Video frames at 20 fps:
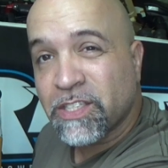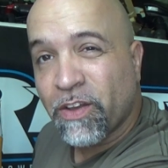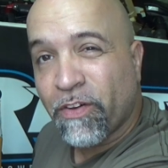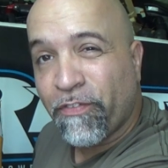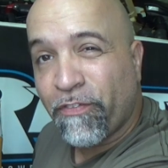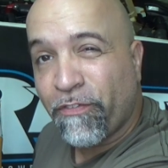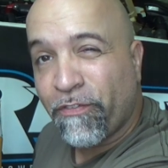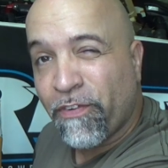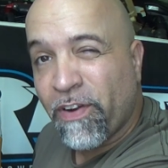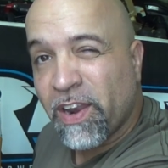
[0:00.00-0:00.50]
the
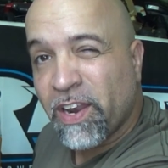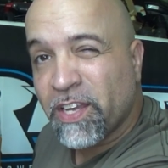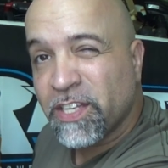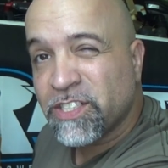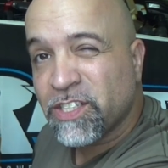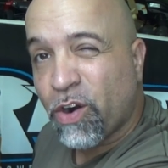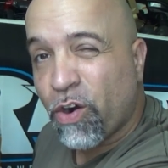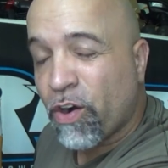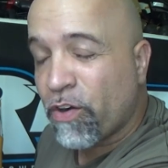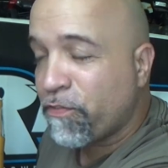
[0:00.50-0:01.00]
front
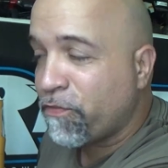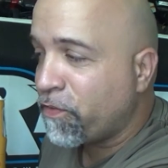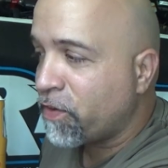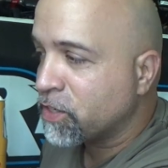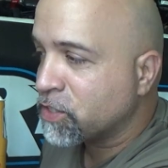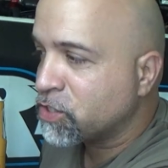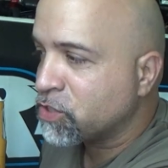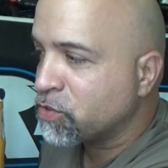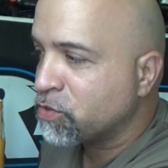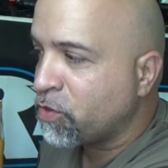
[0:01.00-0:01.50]
lights are
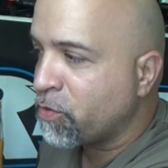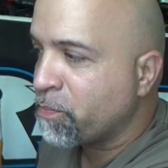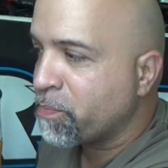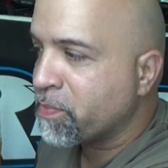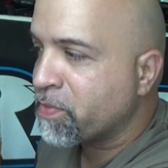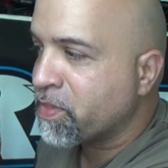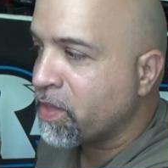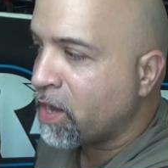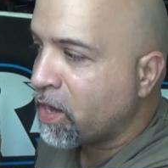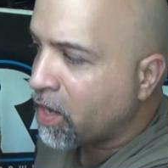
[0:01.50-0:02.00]
functional.
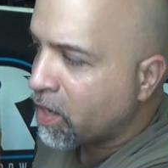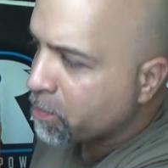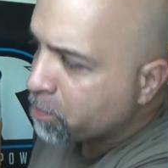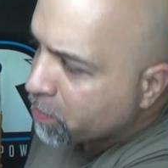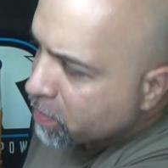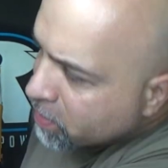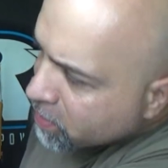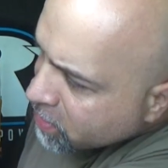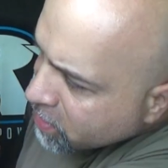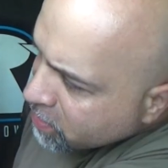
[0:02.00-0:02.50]
I
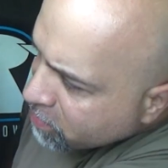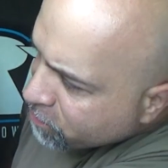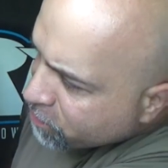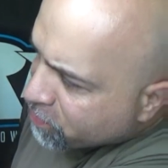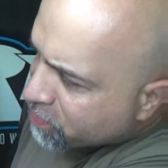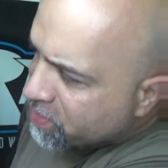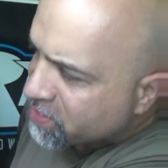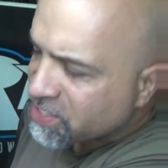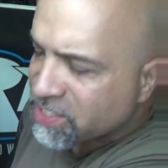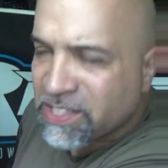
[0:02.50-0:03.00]

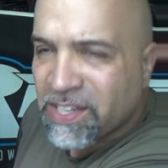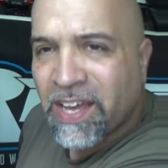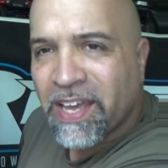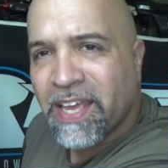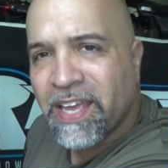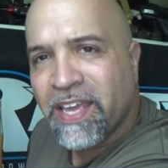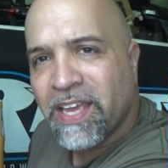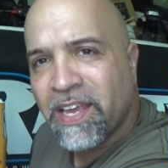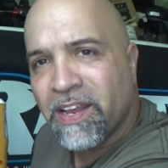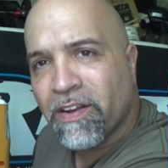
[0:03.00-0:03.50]
believe this
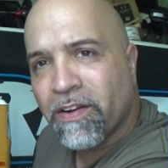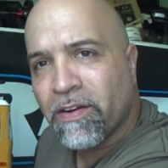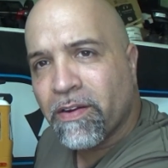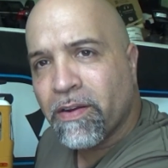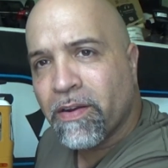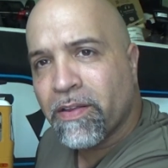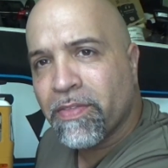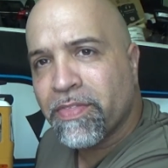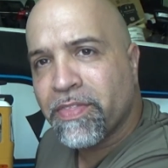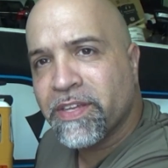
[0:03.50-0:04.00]
light
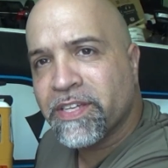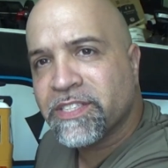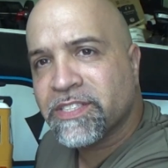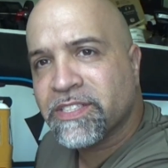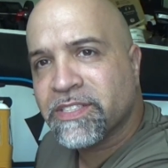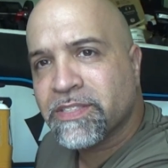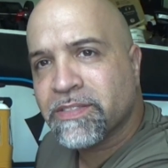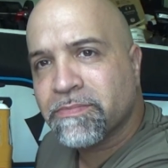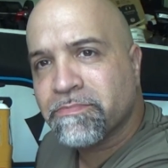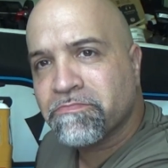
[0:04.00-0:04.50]
here,
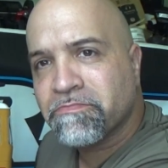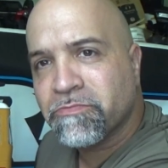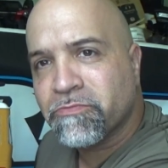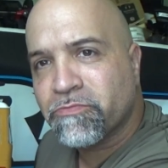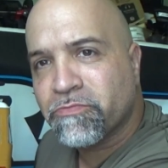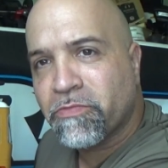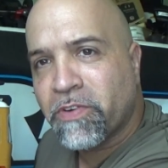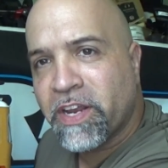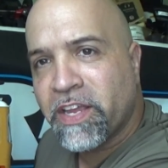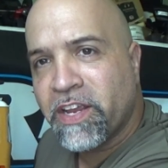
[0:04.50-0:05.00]
this
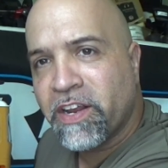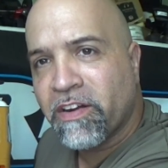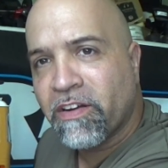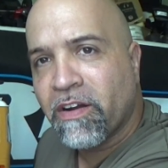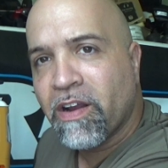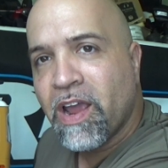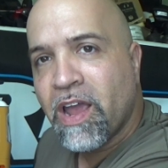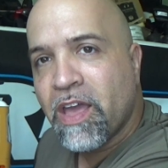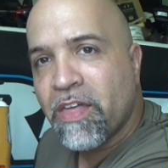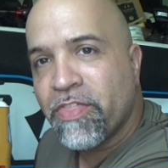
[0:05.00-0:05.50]
right
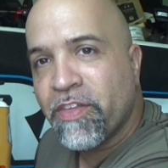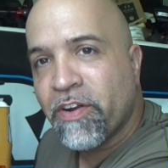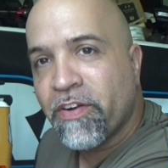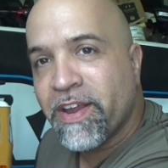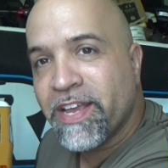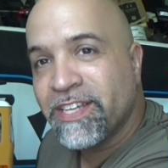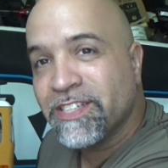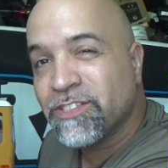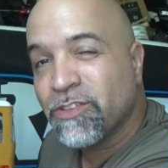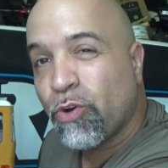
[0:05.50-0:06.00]
here, there
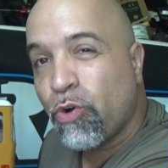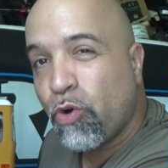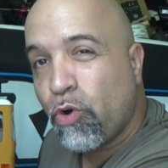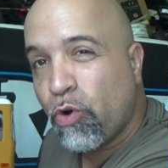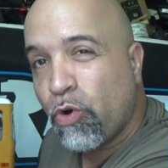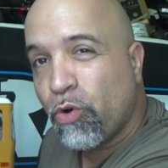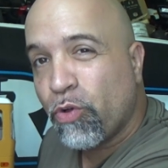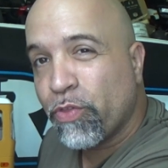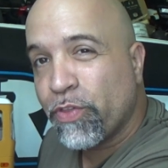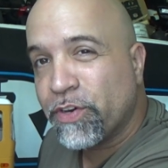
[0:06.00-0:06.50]
is a
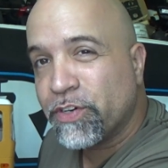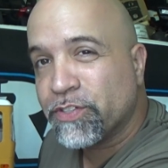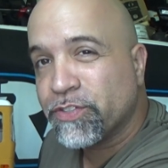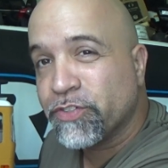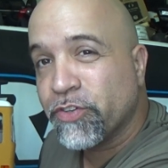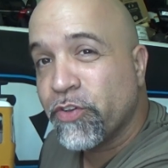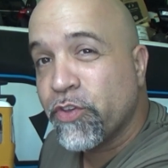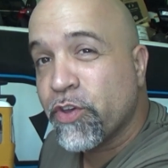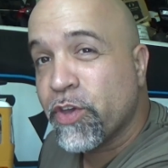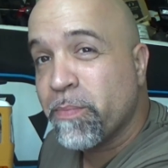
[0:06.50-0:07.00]
hole there
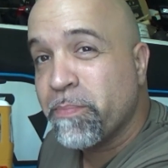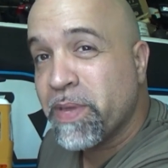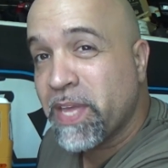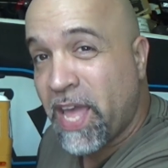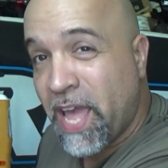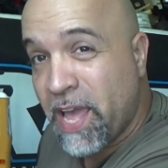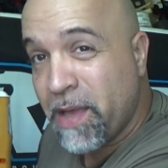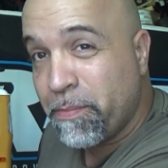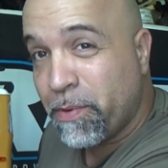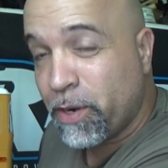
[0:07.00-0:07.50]
so you can be
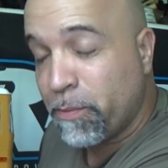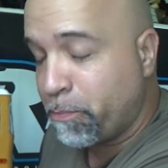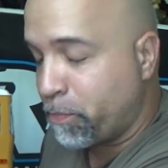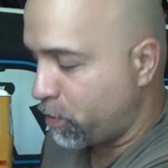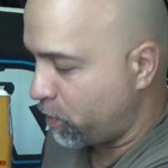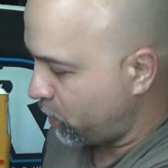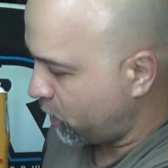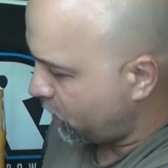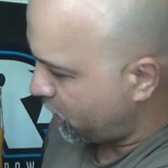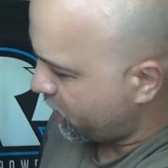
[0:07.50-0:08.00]
able to
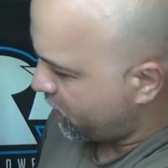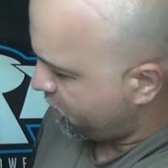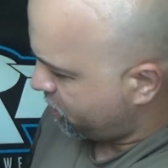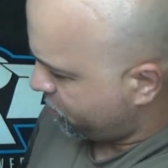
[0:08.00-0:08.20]
put light